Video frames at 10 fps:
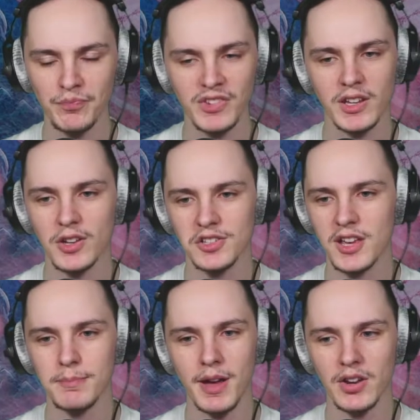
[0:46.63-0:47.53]

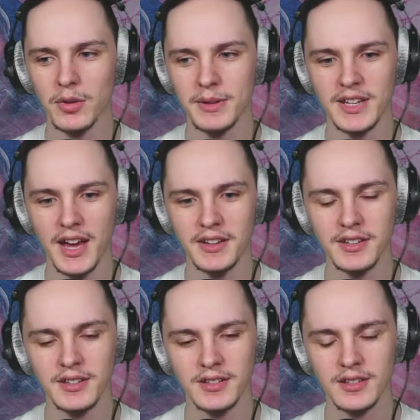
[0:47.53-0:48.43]
Inosuke better not be dead.
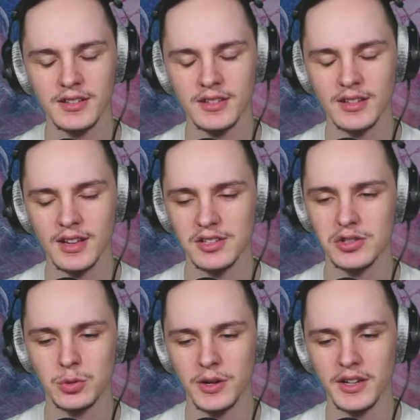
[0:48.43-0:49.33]
I
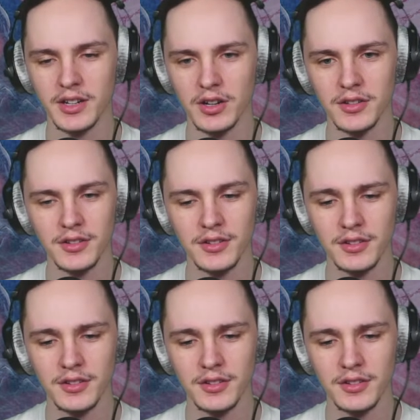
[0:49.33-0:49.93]
swear to God. Hope